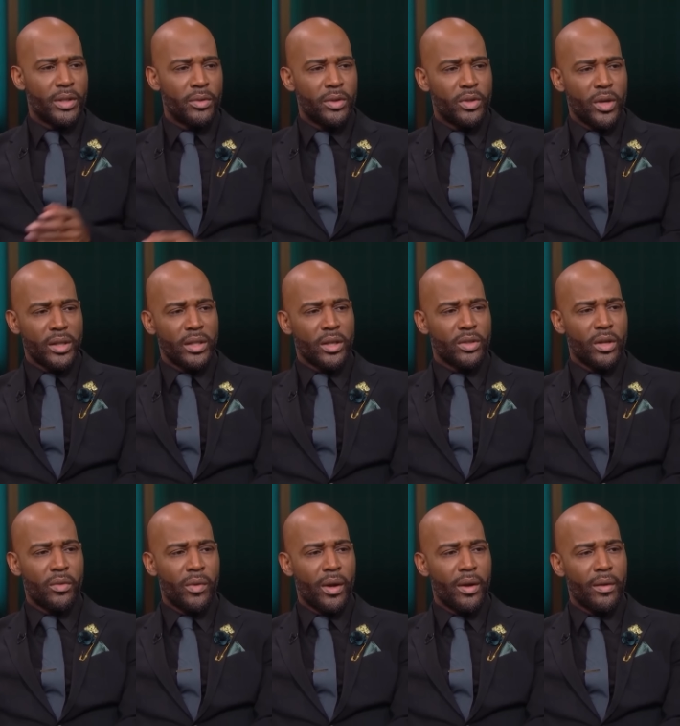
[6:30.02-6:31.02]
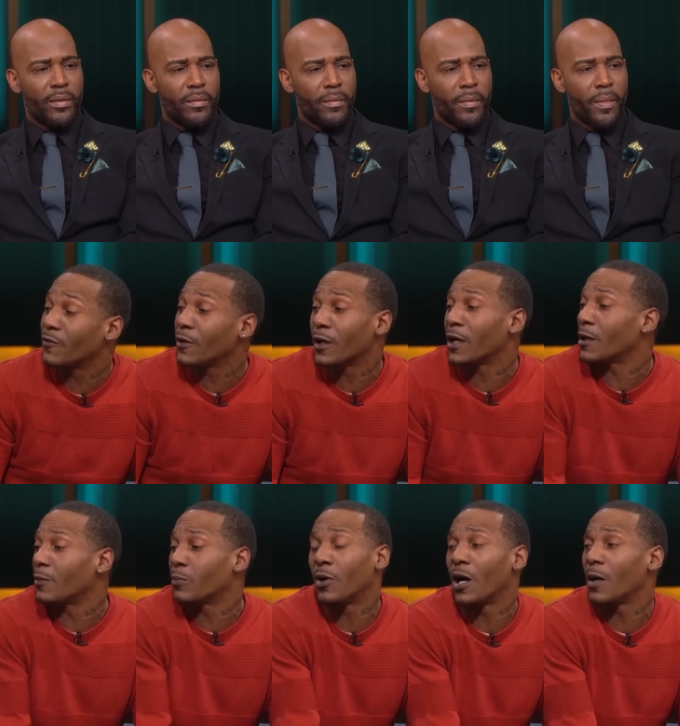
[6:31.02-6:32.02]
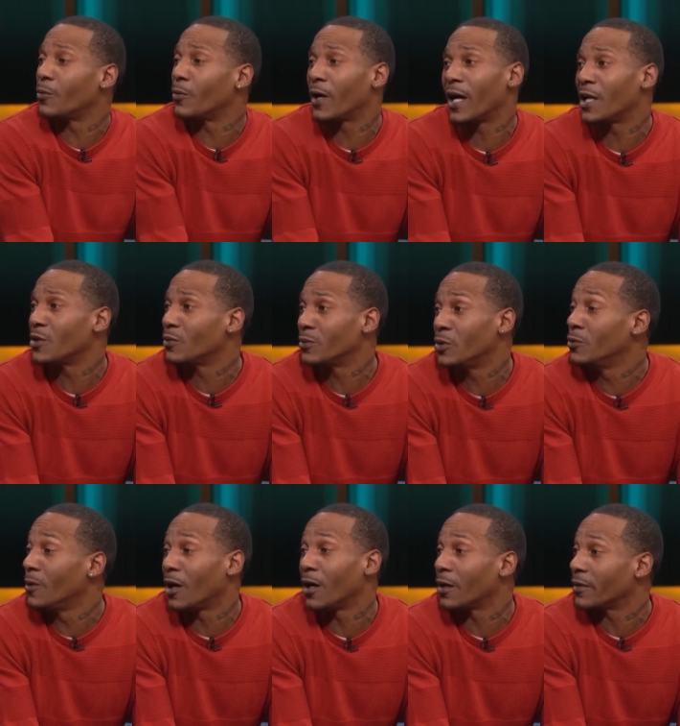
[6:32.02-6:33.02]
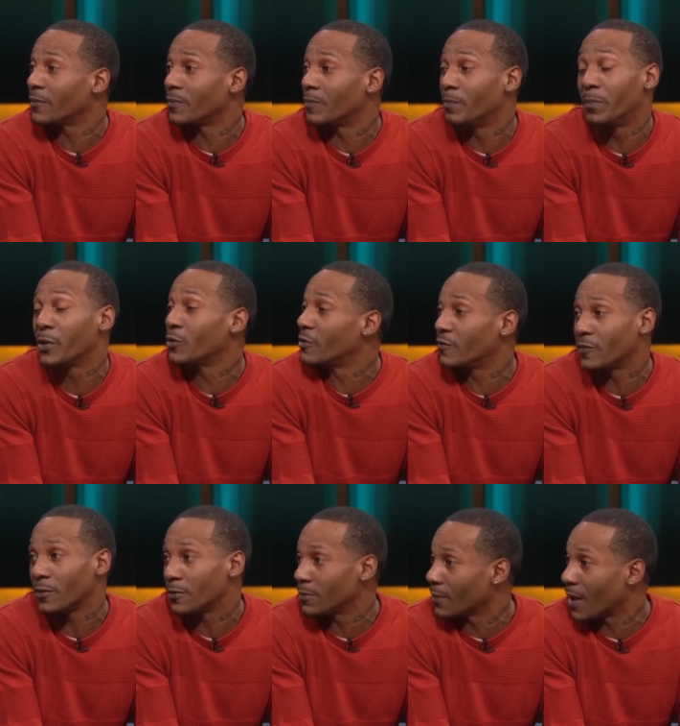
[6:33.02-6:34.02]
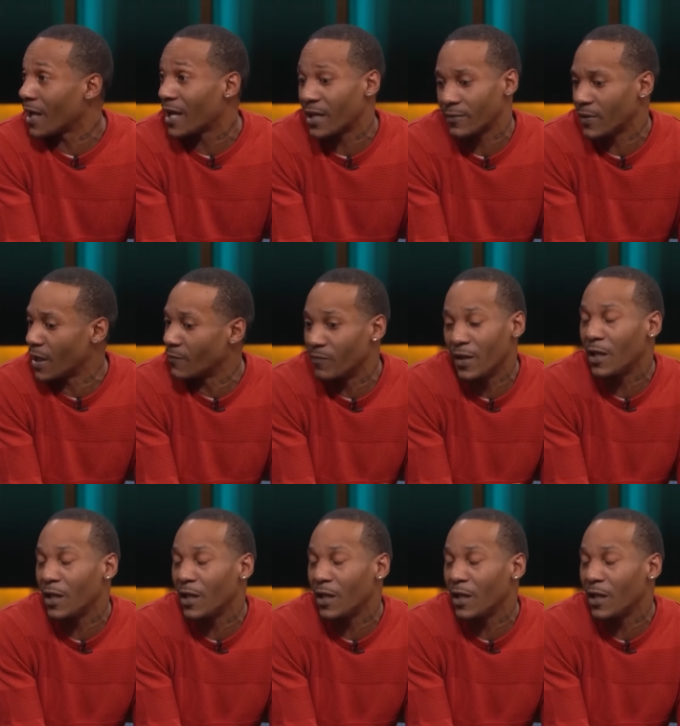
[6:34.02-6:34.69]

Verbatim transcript: when she was dressing a way? Never had a problem with how you, you are beautiful. I have